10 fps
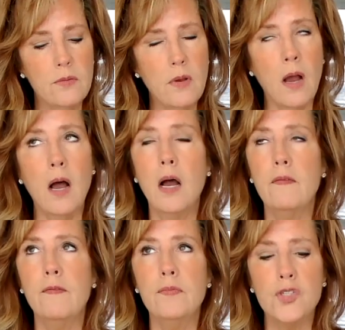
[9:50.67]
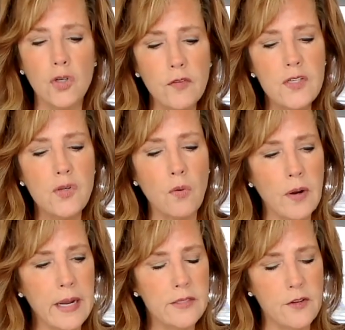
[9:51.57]
uh, service
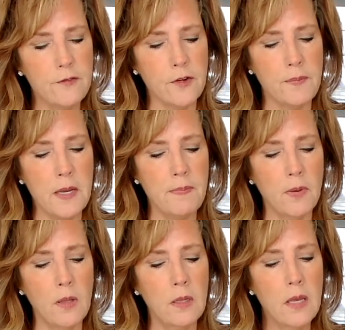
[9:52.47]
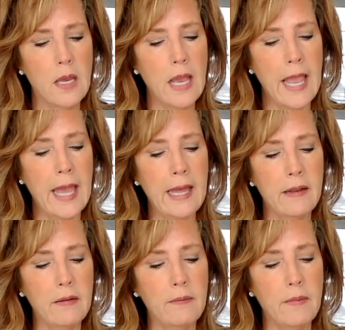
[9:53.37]
oriented for people,
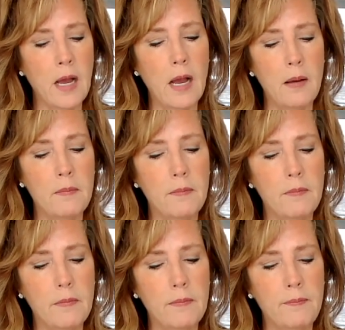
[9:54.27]
and um,